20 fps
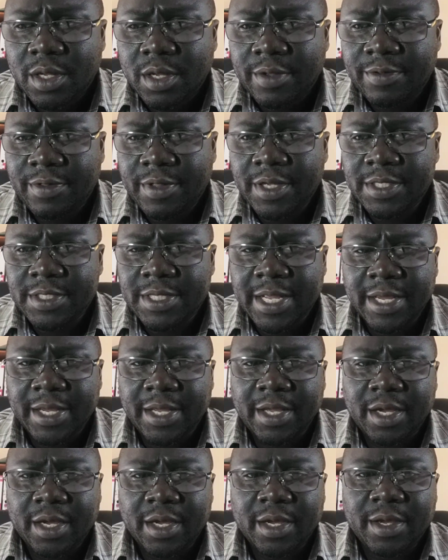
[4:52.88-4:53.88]
things
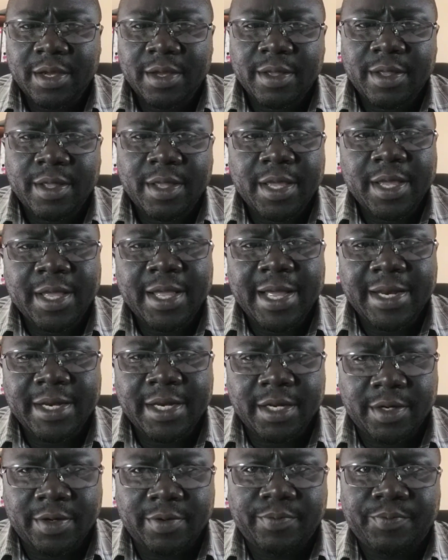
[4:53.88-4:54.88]
like a
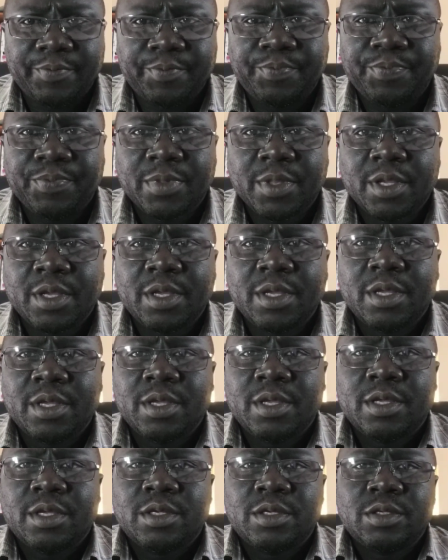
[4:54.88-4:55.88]
garden.
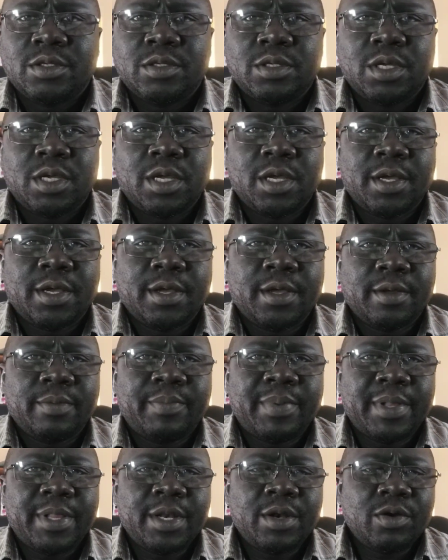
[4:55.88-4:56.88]

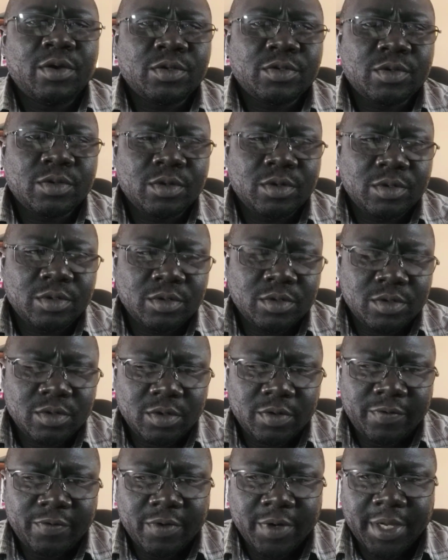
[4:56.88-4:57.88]
But then also
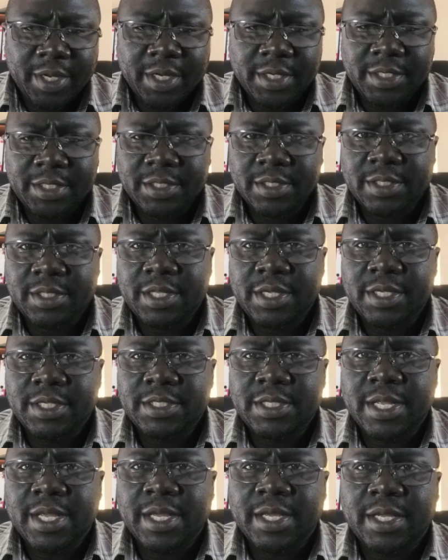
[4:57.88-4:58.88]
not forgetting
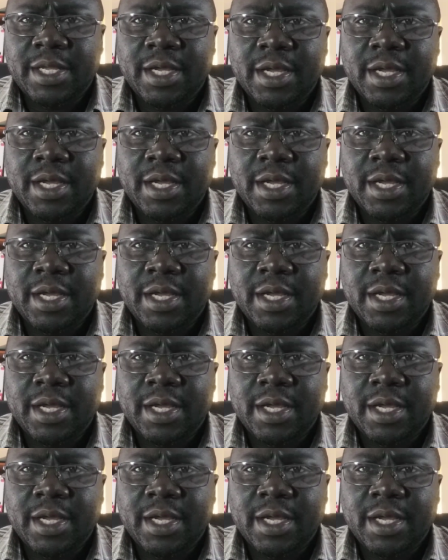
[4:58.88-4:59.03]
things like